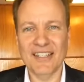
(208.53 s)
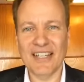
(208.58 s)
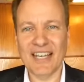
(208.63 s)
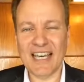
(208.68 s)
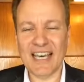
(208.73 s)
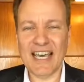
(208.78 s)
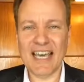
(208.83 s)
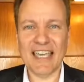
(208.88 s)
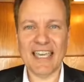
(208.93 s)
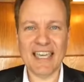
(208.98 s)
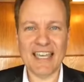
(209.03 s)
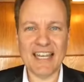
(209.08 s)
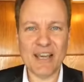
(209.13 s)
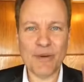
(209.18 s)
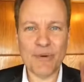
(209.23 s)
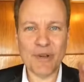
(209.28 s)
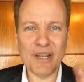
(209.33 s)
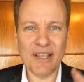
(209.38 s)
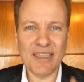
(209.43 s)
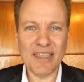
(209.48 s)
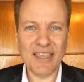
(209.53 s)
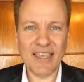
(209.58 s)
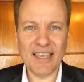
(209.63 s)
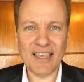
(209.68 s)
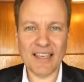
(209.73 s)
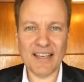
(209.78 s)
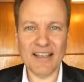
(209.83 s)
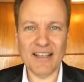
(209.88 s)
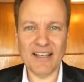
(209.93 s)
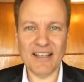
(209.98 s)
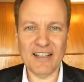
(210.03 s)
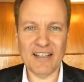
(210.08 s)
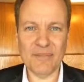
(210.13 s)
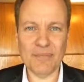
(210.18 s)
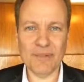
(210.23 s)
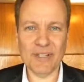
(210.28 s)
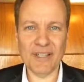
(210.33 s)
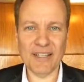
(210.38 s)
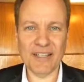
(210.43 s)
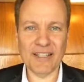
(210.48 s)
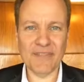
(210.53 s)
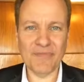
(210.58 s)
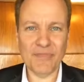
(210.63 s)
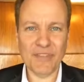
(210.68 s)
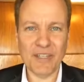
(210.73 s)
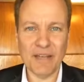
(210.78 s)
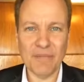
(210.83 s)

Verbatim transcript: Again, I want to thank Marlena